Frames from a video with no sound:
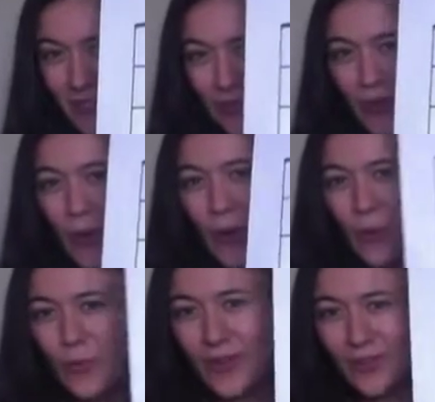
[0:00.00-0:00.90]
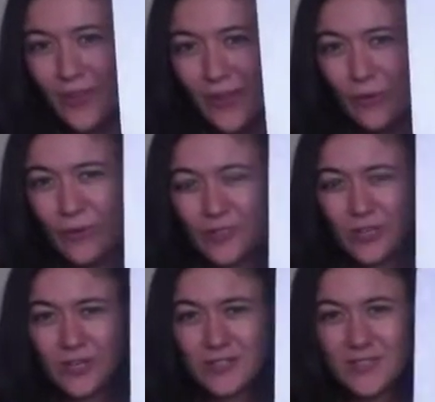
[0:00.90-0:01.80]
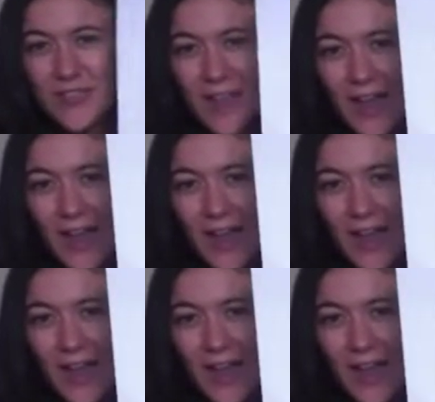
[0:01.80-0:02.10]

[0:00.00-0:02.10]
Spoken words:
So when I look at chord charts,